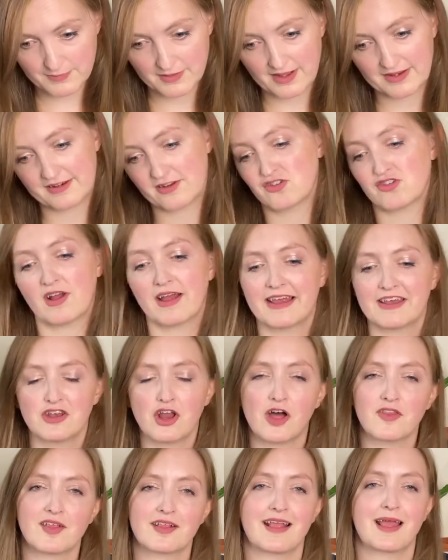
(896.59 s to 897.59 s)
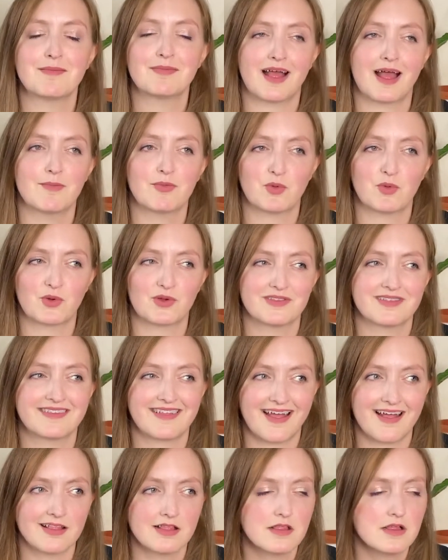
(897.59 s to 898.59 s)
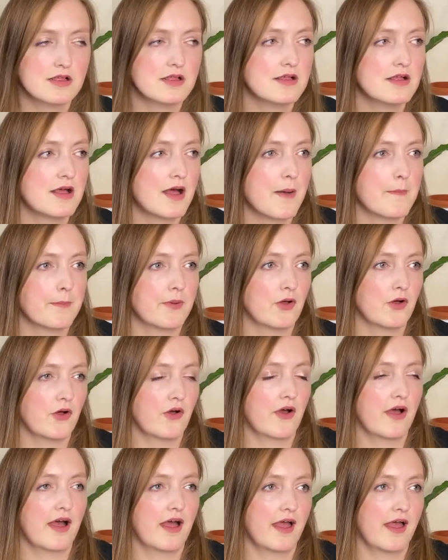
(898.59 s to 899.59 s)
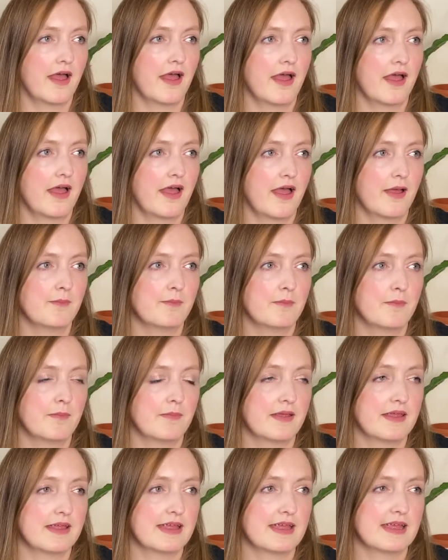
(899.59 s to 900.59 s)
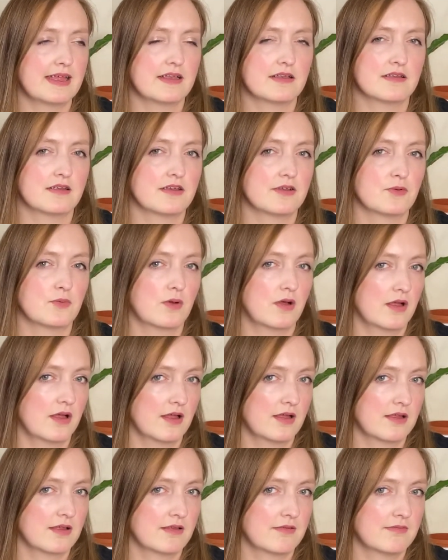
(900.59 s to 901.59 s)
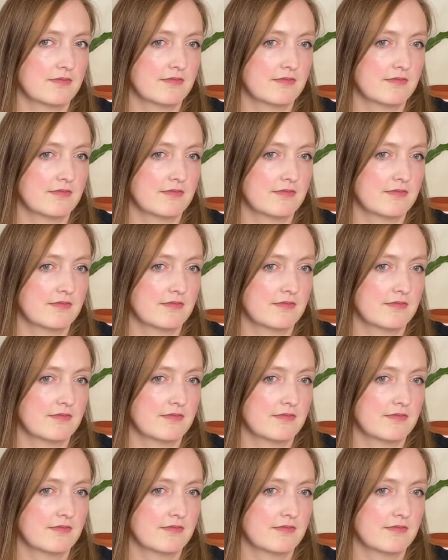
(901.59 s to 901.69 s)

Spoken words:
I did try it, not at the same time, so I couldn't tell, but it didn't work.